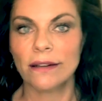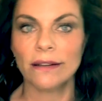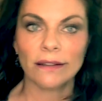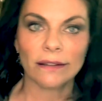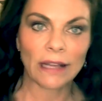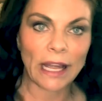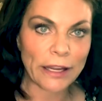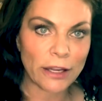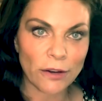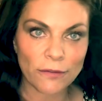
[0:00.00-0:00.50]

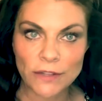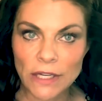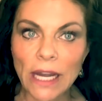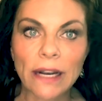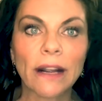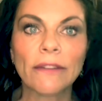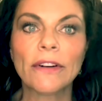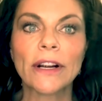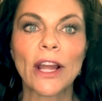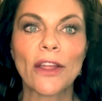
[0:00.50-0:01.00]
like you've done
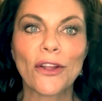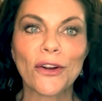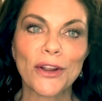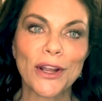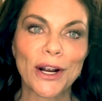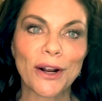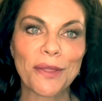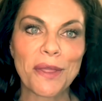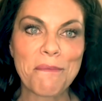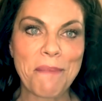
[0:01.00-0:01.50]
every other
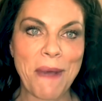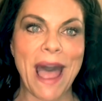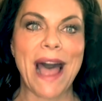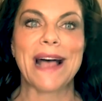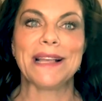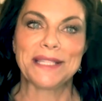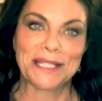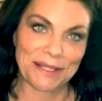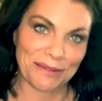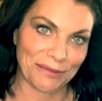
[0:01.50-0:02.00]
year in the
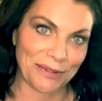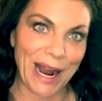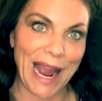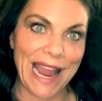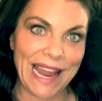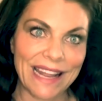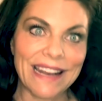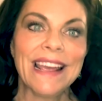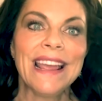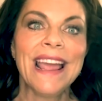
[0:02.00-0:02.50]
past,
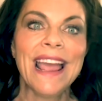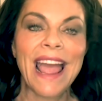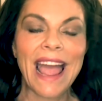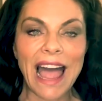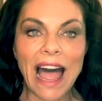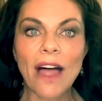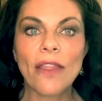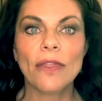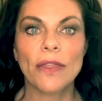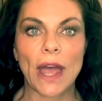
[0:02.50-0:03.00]
right?
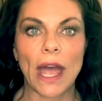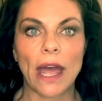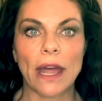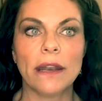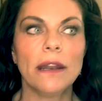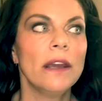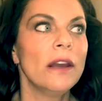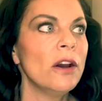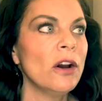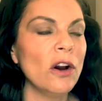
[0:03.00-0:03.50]
And then
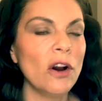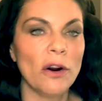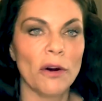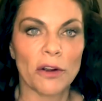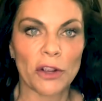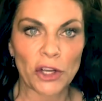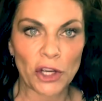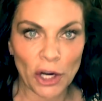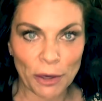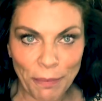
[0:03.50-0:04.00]

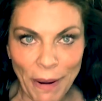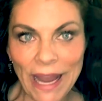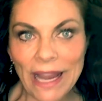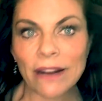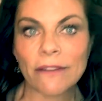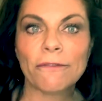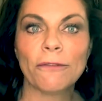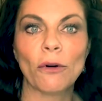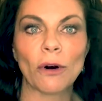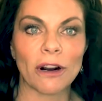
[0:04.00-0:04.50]
you're paying
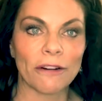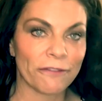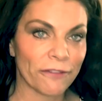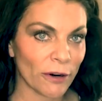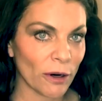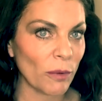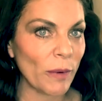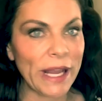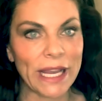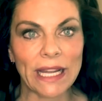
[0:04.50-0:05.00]
for it for a
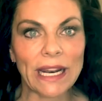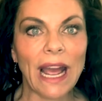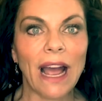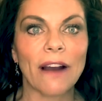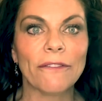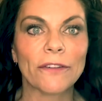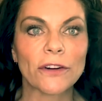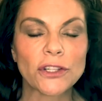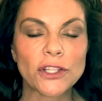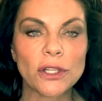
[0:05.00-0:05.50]
week and a half
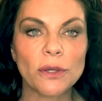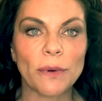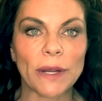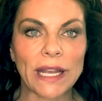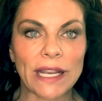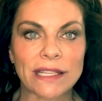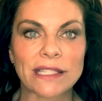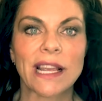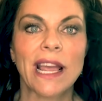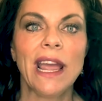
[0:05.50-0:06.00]
or 2
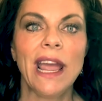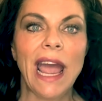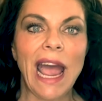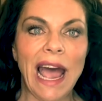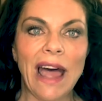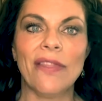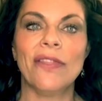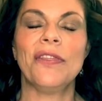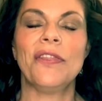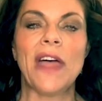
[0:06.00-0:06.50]
weeks,
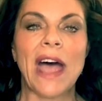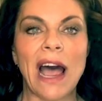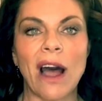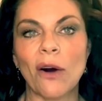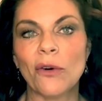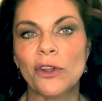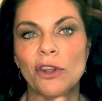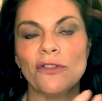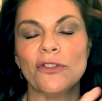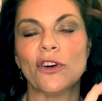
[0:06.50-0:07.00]
and now
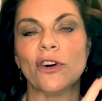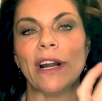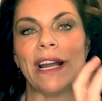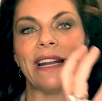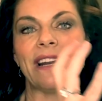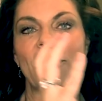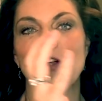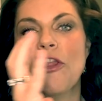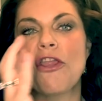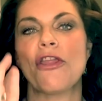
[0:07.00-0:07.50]
you've
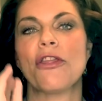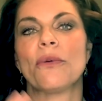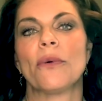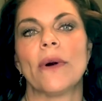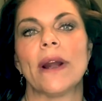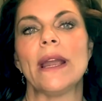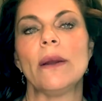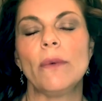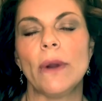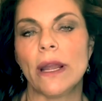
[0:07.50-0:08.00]
created a
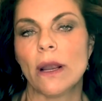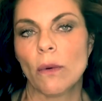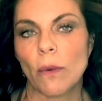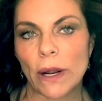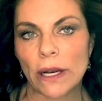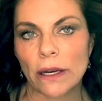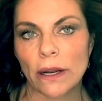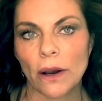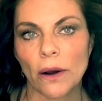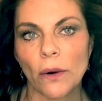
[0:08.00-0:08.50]
3-week
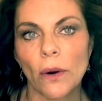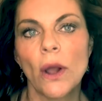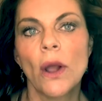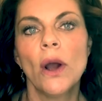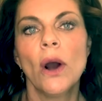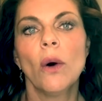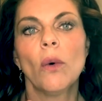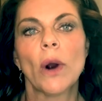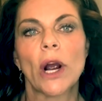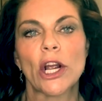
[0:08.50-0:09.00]
window
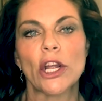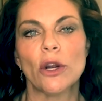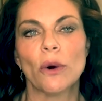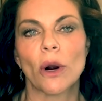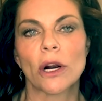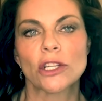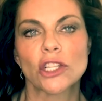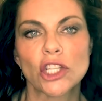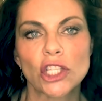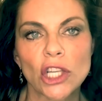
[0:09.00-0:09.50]
where you are
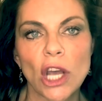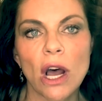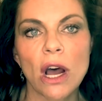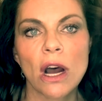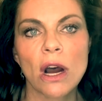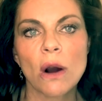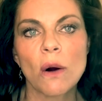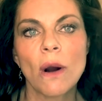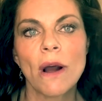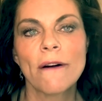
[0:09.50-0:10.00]

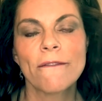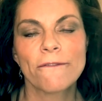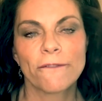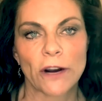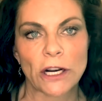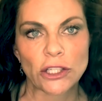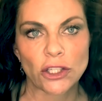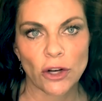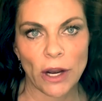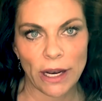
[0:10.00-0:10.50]
so
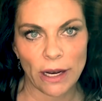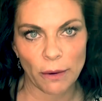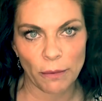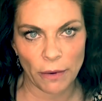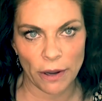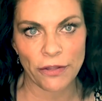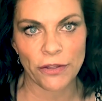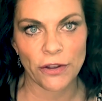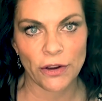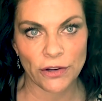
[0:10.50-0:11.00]
frustrated
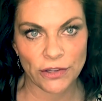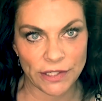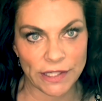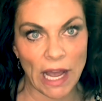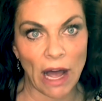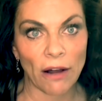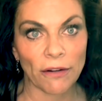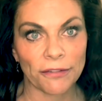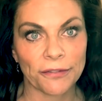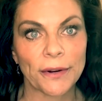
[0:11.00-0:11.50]
with
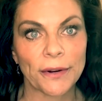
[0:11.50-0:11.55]
yourself,